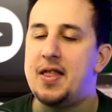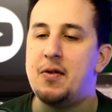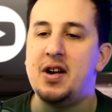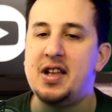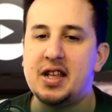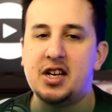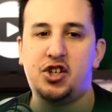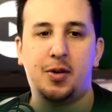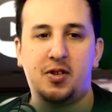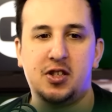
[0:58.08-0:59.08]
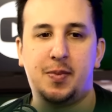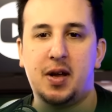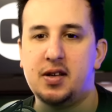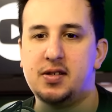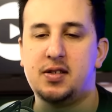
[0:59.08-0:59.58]
and they really did a job on
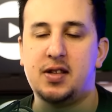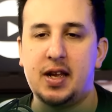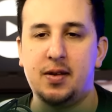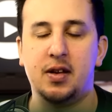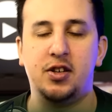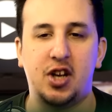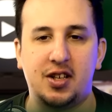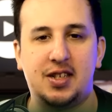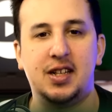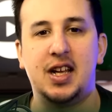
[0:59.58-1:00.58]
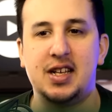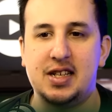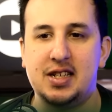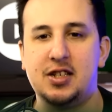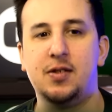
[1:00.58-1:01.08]
Spurs. They adjusted their
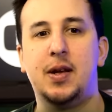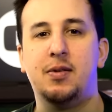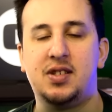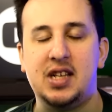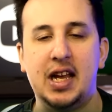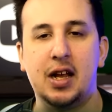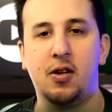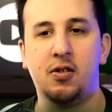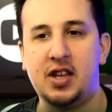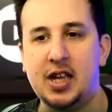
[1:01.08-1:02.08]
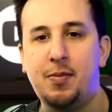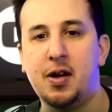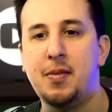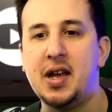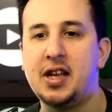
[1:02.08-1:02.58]
system. They were sitting a lot
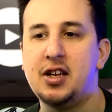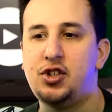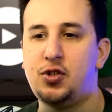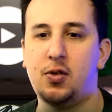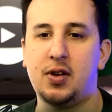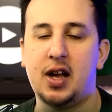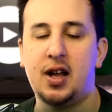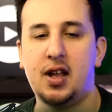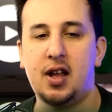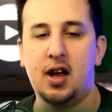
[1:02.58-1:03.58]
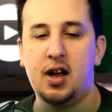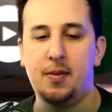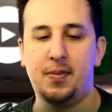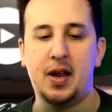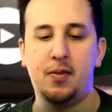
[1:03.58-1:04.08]
deeper, making sure that
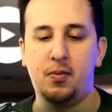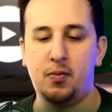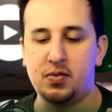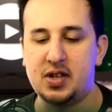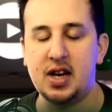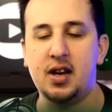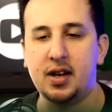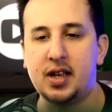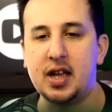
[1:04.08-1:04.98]
um, they didn't